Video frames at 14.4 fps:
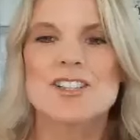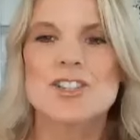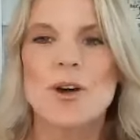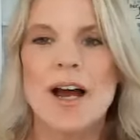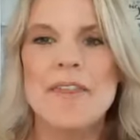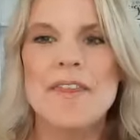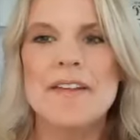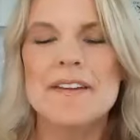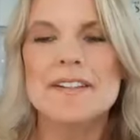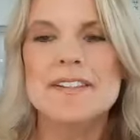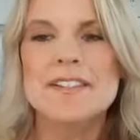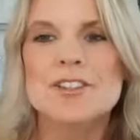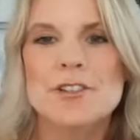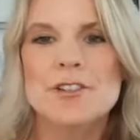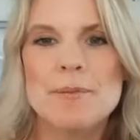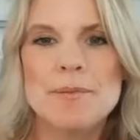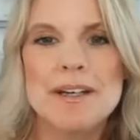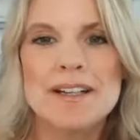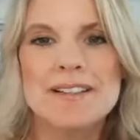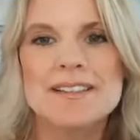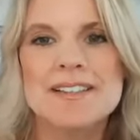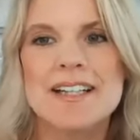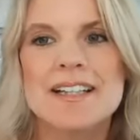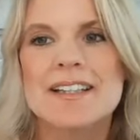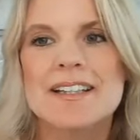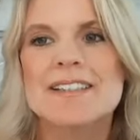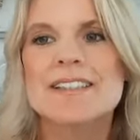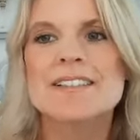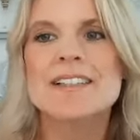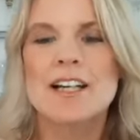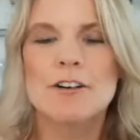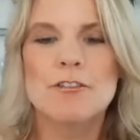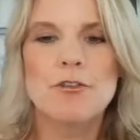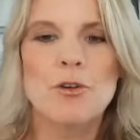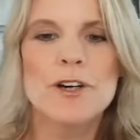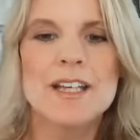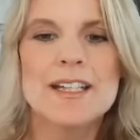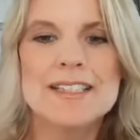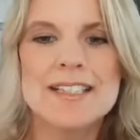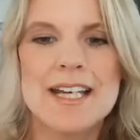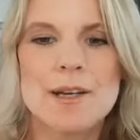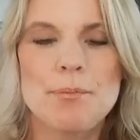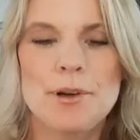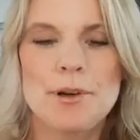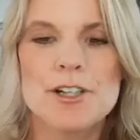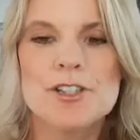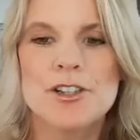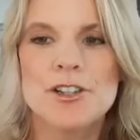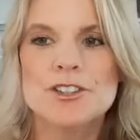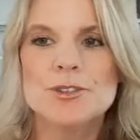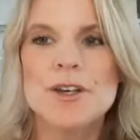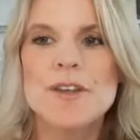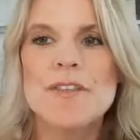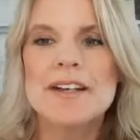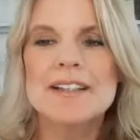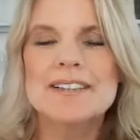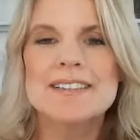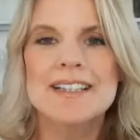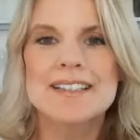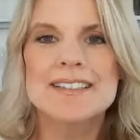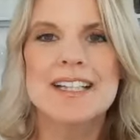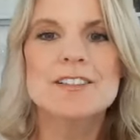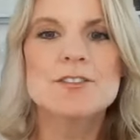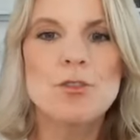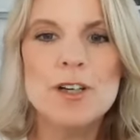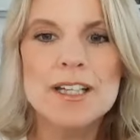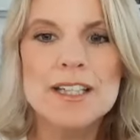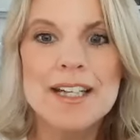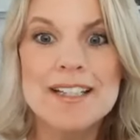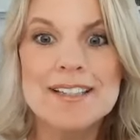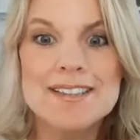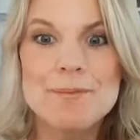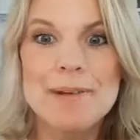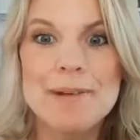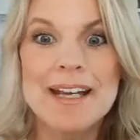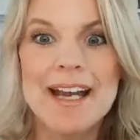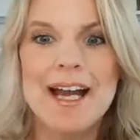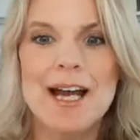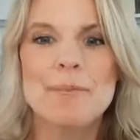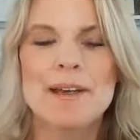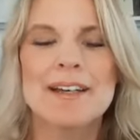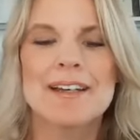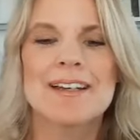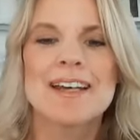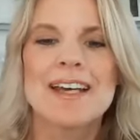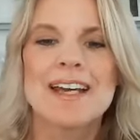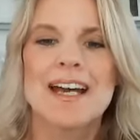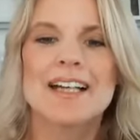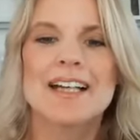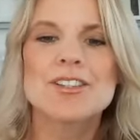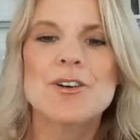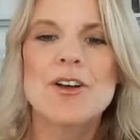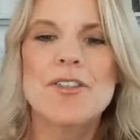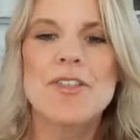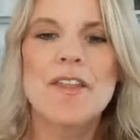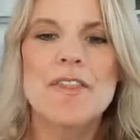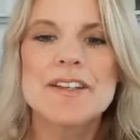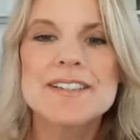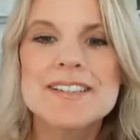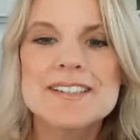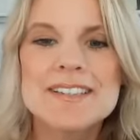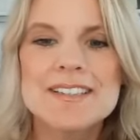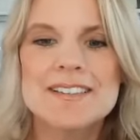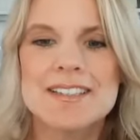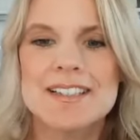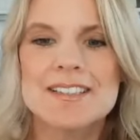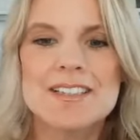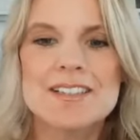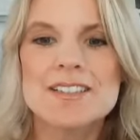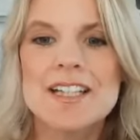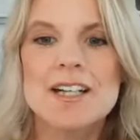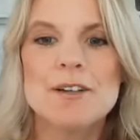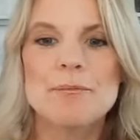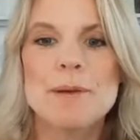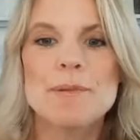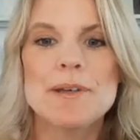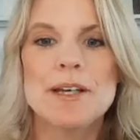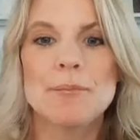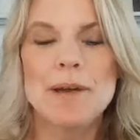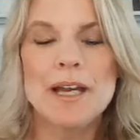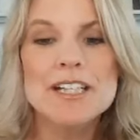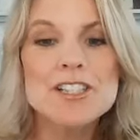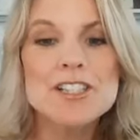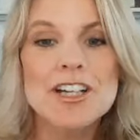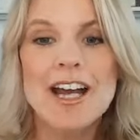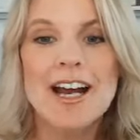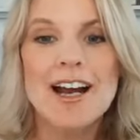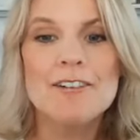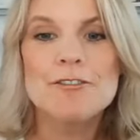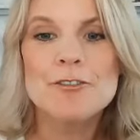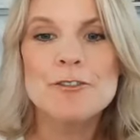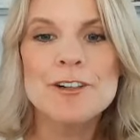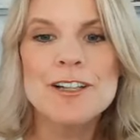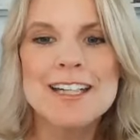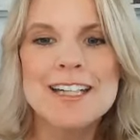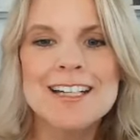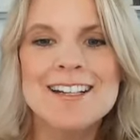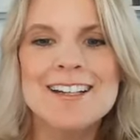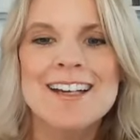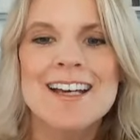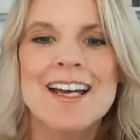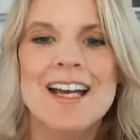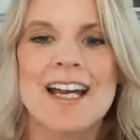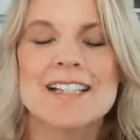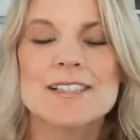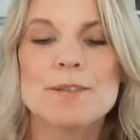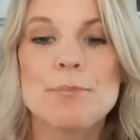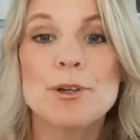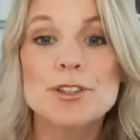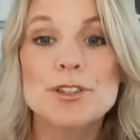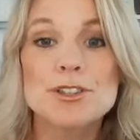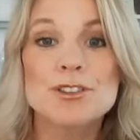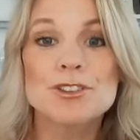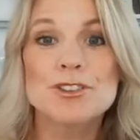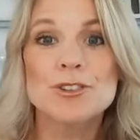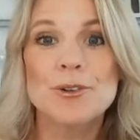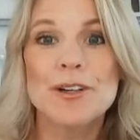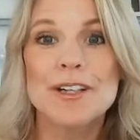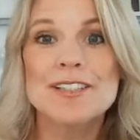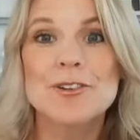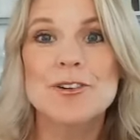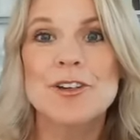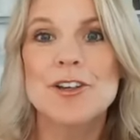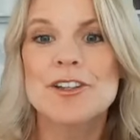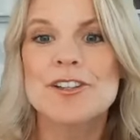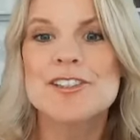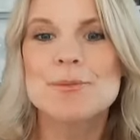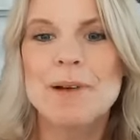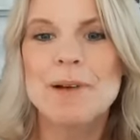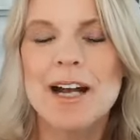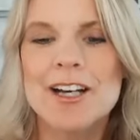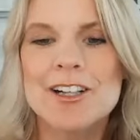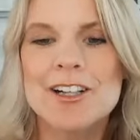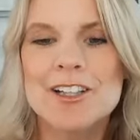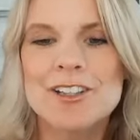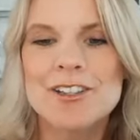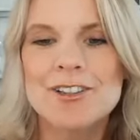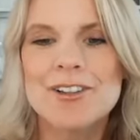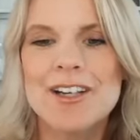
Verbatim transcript: So I think this is great because like this is like a 40 day prayer journal. So I think it's like takes 40 days to make a habit. And so that this is easy. It's just like maybe a page and a half read. It's a personal story. So it'll inspire you.